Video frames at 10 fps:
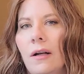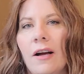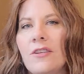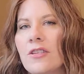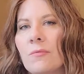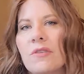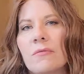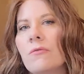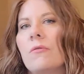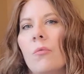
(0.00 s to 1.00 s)
I just
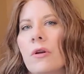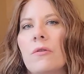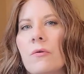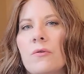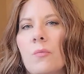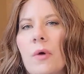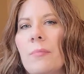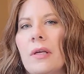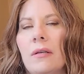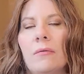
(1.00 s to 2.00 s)
wasn't one of those
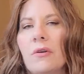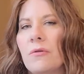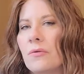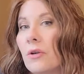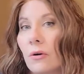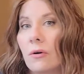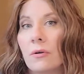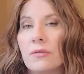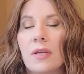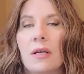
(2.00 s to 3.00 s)
women, one of those
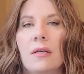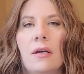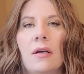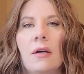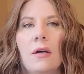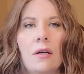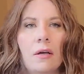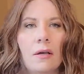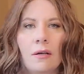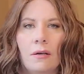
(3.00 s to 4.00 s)
girls that
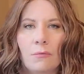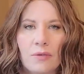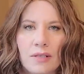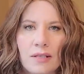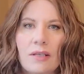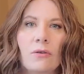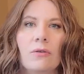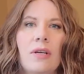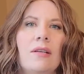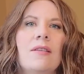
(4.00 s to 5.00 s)
was
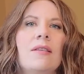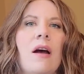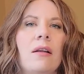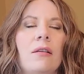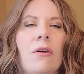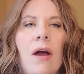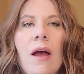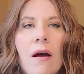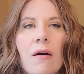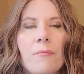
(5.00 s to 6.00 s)
skilled at styling their
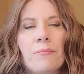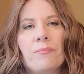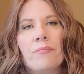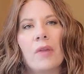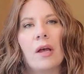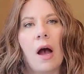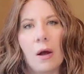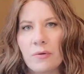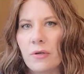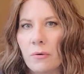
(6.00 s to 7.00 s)
hair.
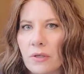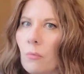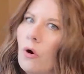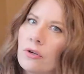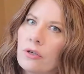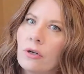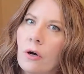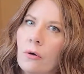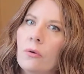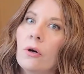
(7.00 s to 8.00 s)
I was always a wash and
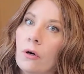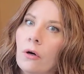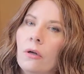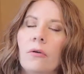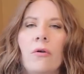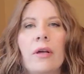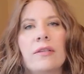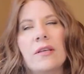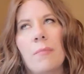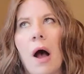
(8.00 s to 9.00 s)
go girl
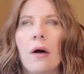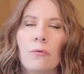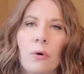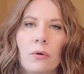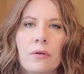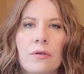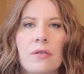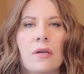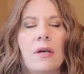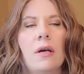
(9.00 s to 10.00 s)
and some hot
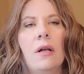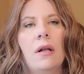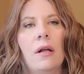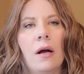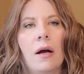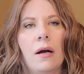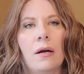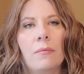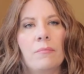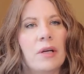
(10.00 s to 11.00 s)
rollers.
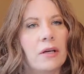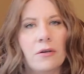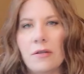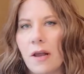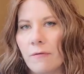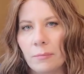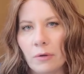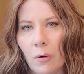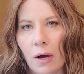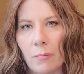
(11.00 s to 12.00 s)
But I could never
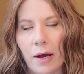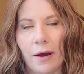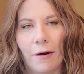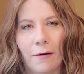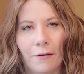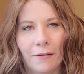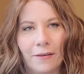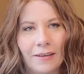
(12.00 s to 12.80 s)
blow out my hair.